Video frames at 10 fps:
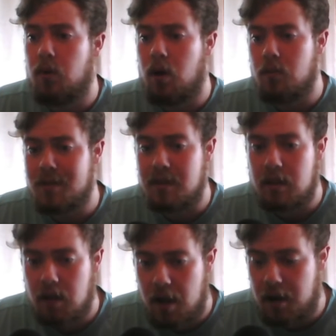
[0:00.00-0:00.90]
and becomes his
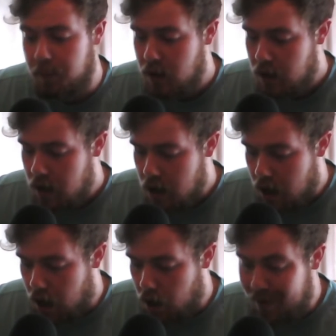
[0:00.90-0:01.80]
client.
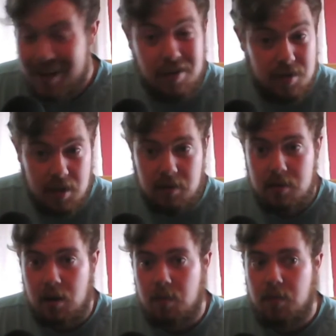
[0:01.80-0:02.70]
Interesting
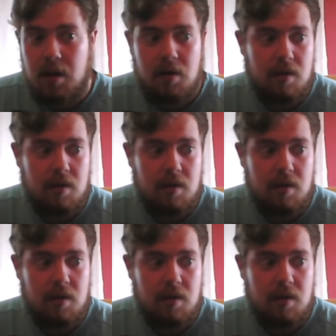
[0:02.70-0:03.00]
to come there.